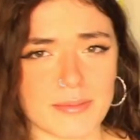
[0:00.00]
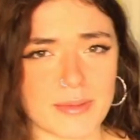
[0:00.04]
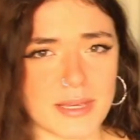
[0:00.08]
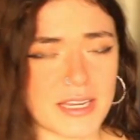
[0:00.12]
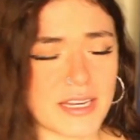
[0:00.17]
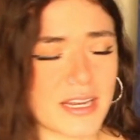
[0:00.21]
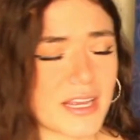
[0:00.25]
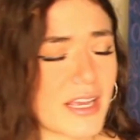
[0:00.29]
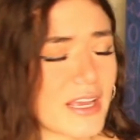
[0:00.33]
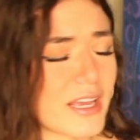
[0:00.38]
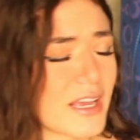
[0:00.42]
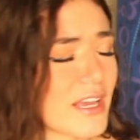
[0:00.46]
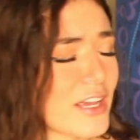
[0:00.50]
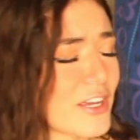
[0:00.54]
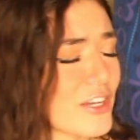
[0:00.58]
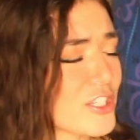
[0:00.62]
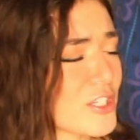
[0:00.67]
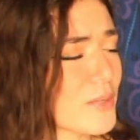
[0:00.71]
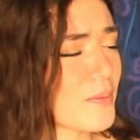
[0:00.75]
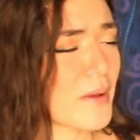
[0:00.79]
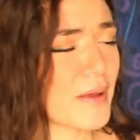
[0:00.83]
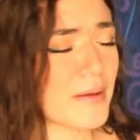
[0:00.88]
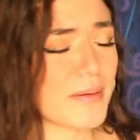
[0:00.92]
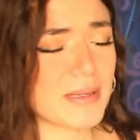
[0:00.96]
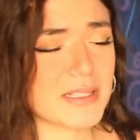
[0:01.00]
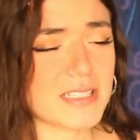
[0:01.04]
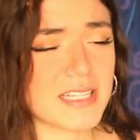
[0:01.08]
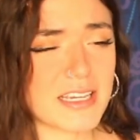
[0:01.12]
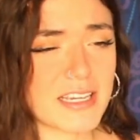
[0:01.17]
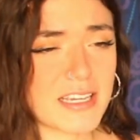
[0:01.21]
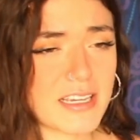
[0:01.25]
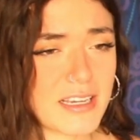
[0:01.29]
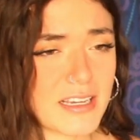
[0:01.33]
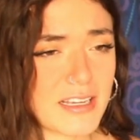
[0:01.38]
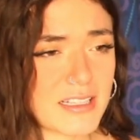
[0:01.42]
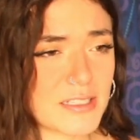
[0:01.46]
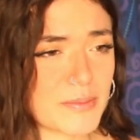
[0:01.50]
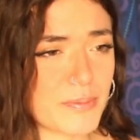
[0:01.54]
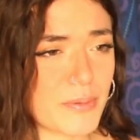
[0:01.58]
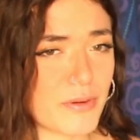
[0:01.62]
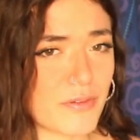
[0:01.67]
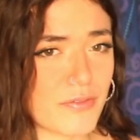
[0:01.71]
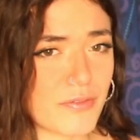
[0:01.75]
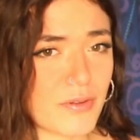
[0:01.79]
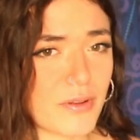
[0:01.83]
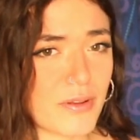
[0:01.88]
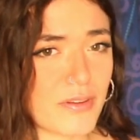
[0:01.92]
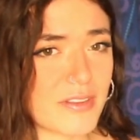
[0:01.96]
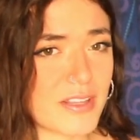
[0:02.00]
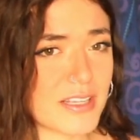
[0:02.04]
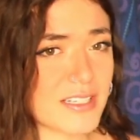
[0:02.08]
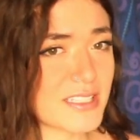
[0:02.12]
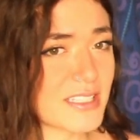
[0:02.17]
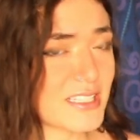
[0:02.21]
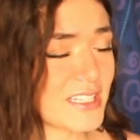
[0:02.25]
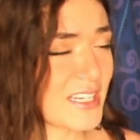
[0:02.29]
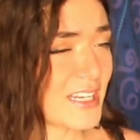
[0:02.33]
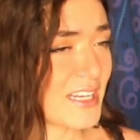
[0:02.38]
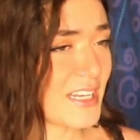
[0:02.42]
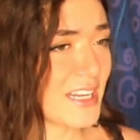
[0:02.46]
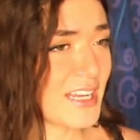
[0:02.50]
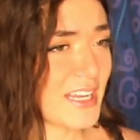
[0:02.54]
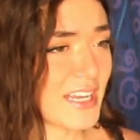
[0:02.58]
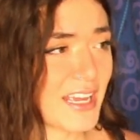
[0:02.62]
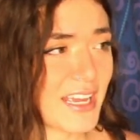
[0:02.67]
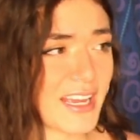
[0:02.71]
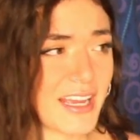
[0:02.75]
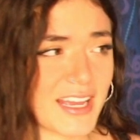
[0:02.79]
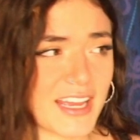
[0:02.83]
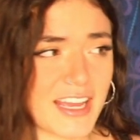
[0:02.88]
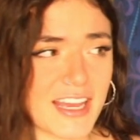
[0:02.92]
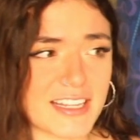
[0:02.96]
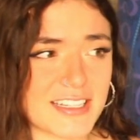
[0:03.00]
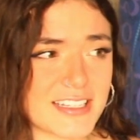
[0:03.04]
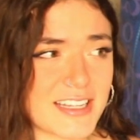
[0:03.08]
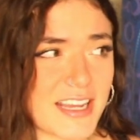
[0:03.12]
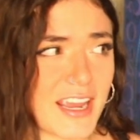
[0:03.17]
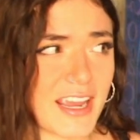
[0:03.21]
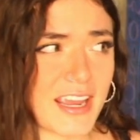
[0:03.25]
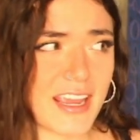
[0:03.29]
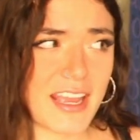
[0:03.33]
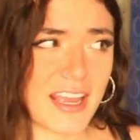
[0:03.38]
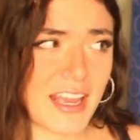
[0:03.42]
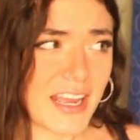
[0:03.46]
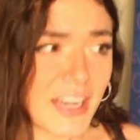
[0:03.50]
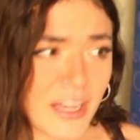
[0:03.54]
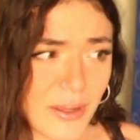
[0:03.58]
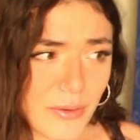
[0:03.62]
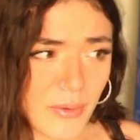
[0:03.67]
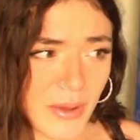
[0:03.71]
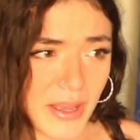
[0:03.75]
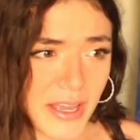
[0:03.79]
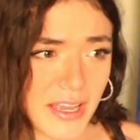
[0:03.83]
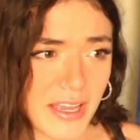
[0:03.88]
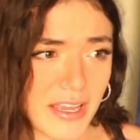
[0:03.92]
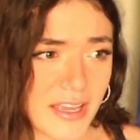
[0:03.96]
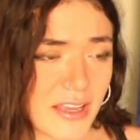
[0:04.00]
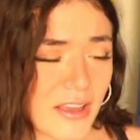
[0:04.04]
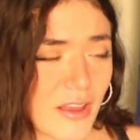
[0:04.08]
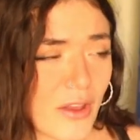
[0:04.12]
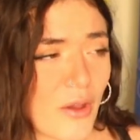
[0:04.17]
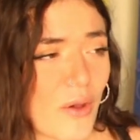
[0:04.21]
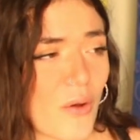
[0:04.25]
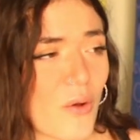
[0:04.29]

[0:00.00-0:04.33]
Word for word: I mean, you should probably be taking a spoonful of this and eating it a day anyway,